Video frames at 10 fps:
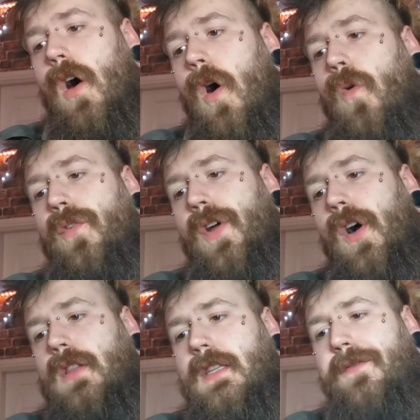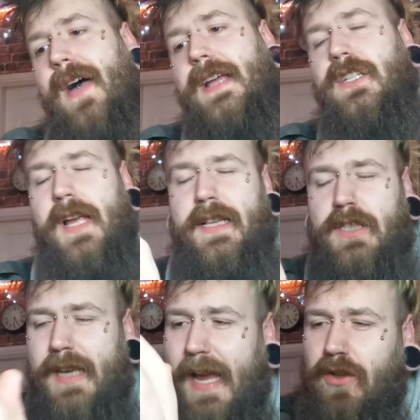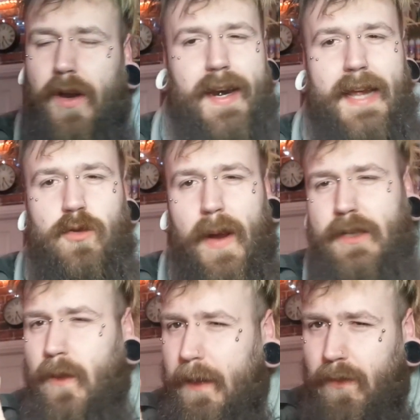Overall, the device, it's nice, got a nice weight to it.